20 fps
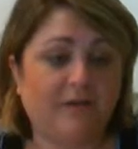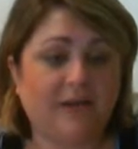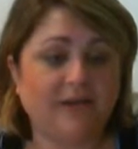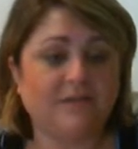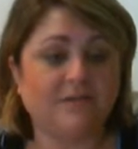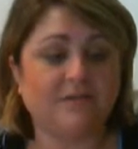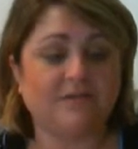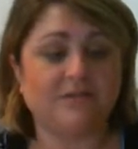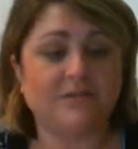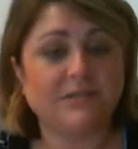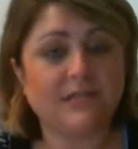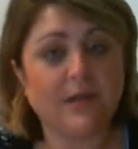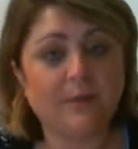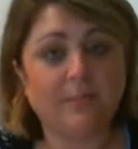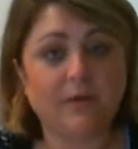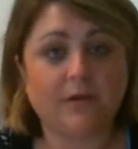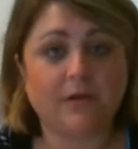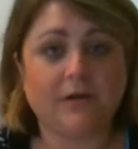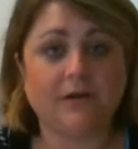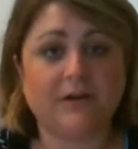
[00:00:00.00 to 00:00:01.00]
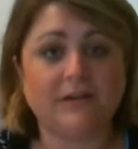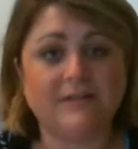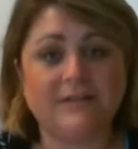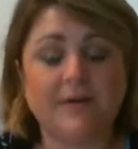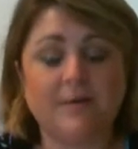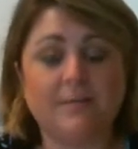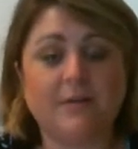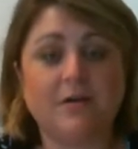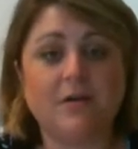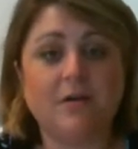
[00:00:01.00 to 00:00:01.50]
veins are similar,
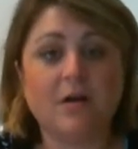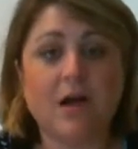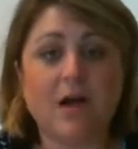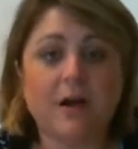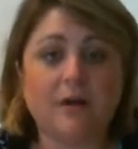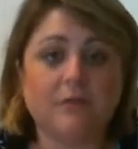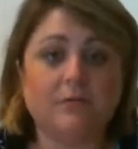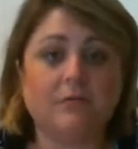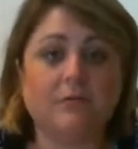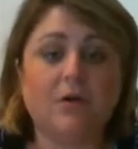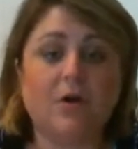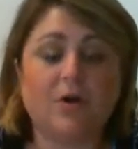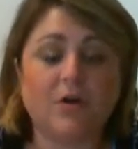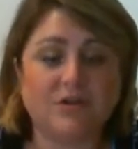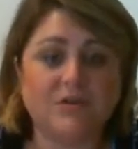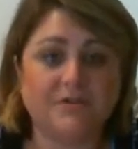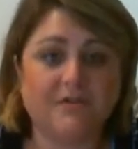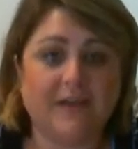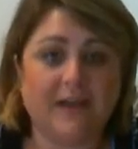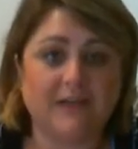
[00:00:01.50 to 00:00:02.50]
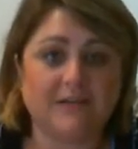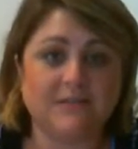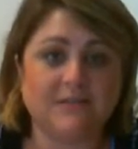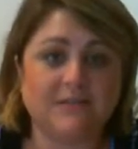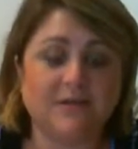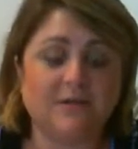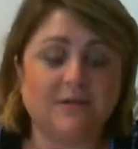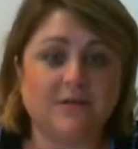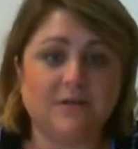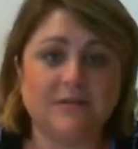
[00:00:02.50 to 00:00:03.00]
except they're not large veins.
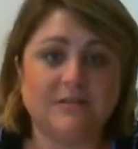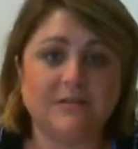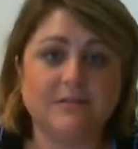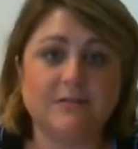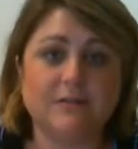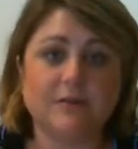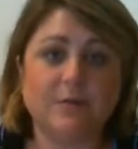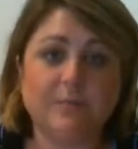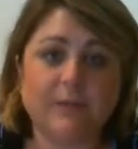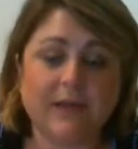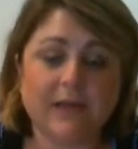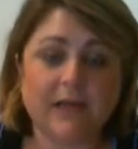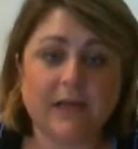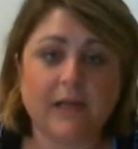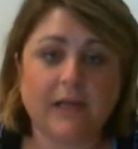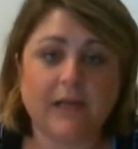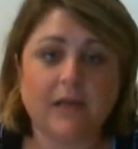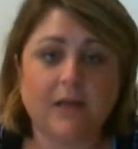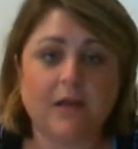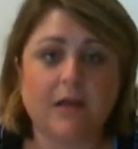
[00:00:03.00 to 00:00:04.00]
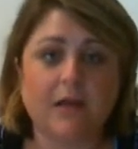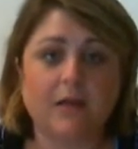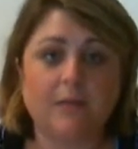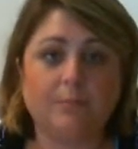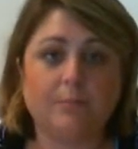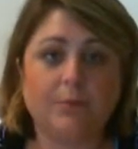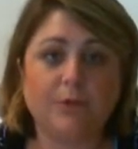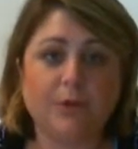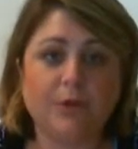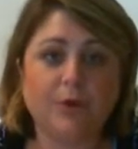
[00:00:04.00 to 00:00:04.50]
They're those little bitty
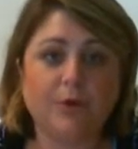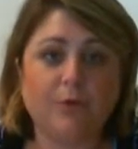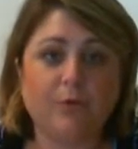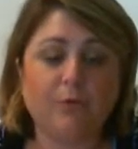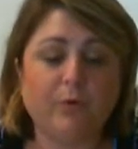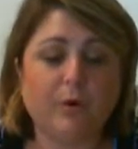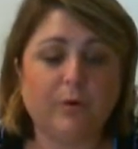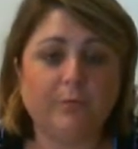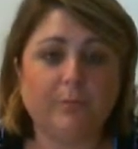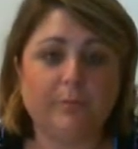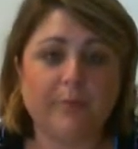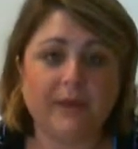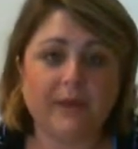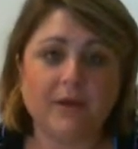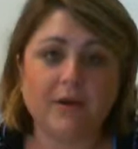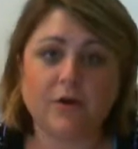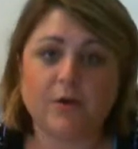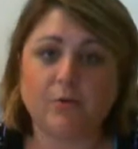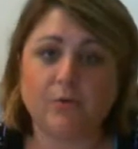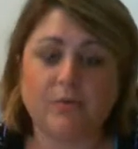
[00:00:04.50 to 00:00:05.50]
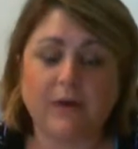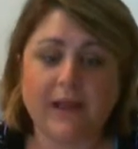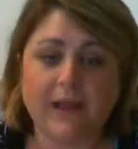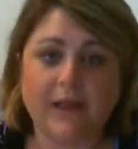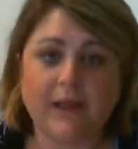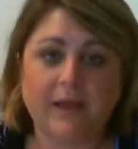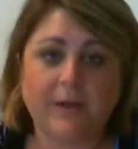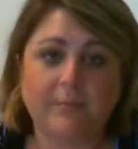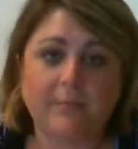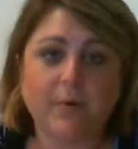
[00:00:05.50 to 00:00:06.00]
blue or pink or
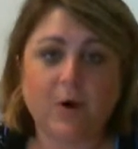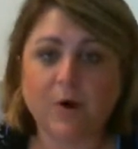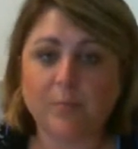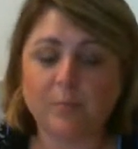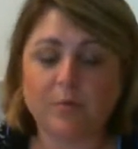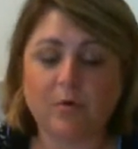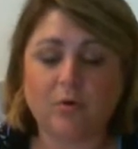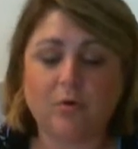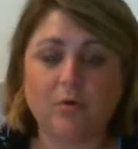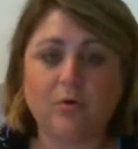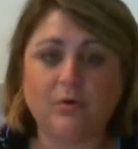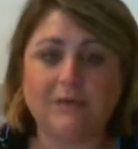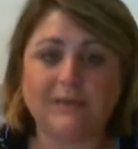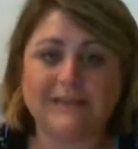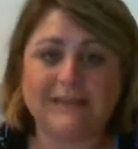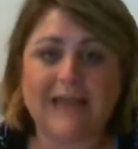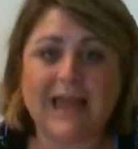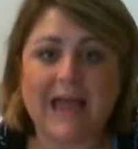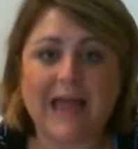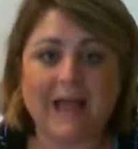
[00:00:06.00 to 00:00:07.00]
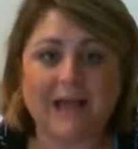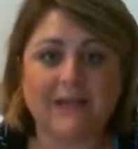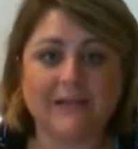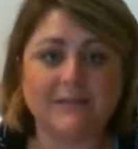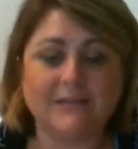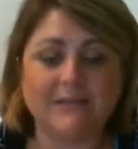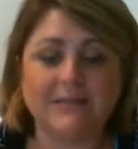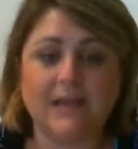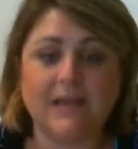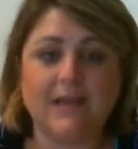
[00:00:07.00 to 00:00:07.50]
red, purple
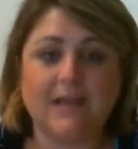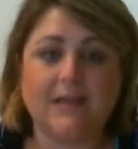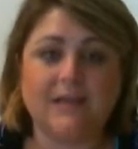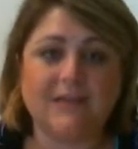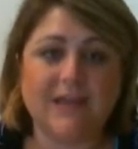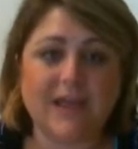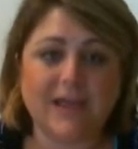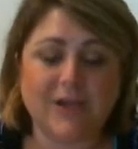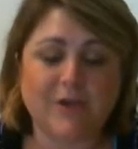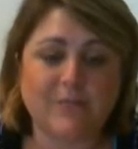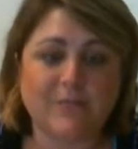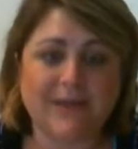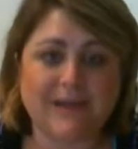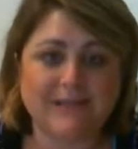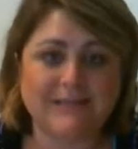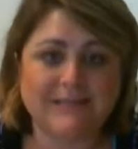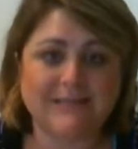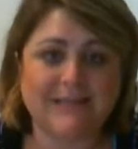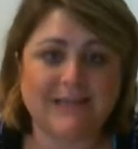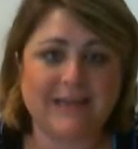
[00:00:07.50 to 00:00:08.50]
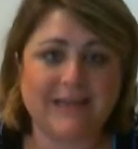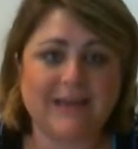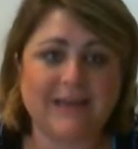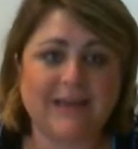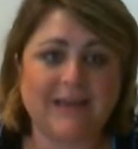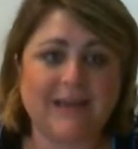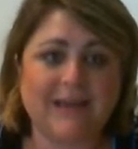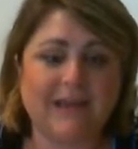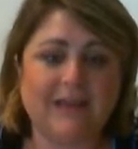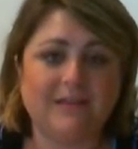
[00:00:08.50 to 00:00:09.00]
lines that you may
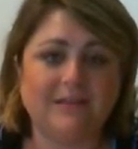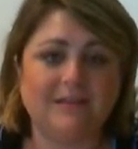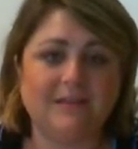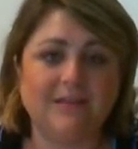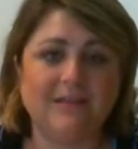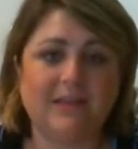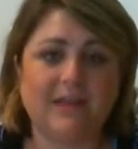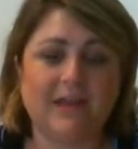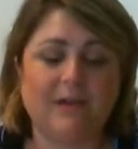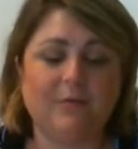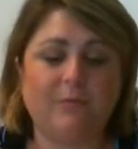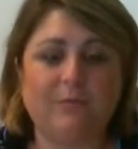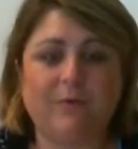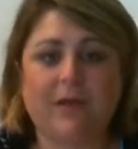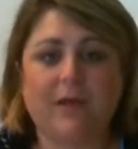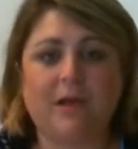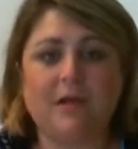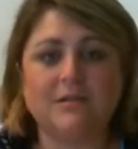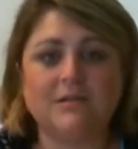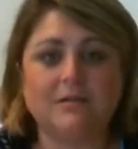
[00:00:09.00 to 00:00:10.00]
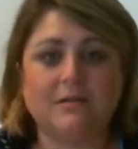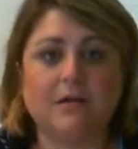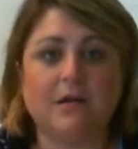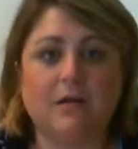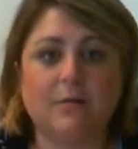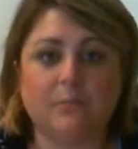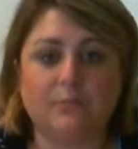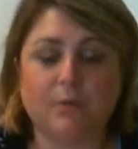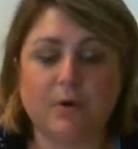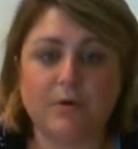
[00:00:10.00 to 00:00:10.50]
see, and we also
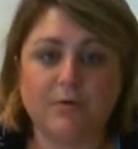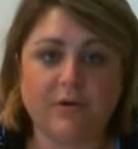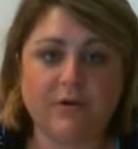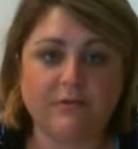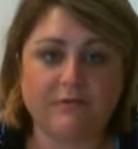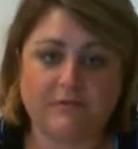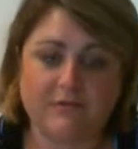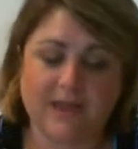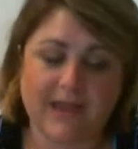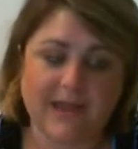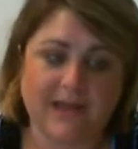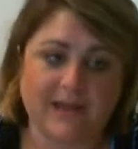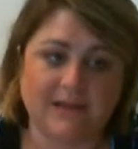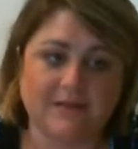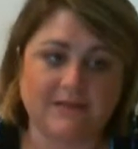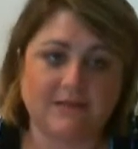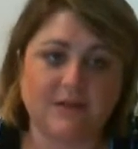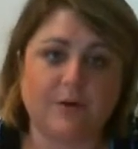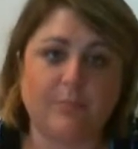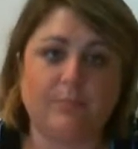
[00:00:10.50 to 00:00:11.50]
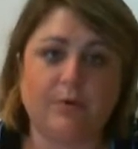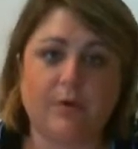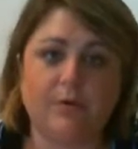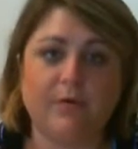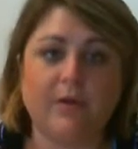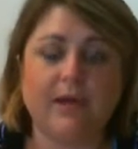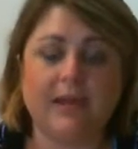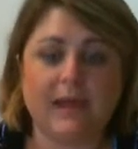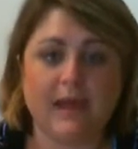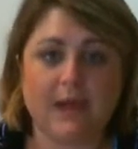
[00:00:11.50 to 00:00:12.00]
call them broken veins or
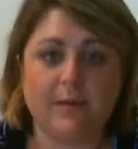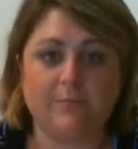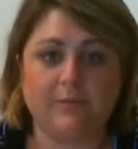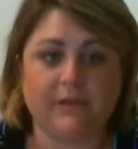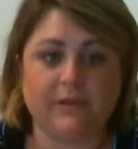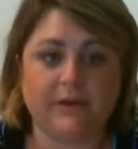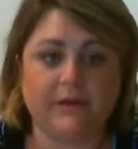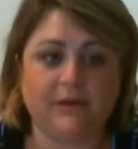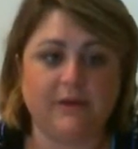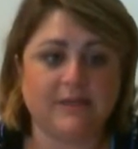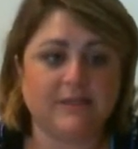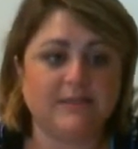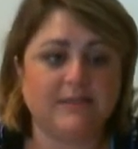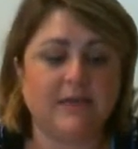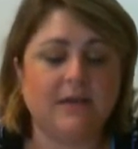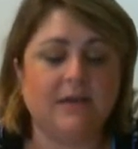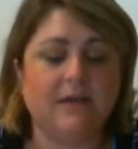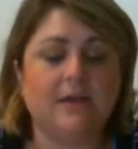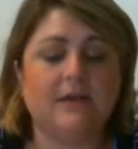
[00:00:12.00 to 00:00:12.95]
broken capillaries.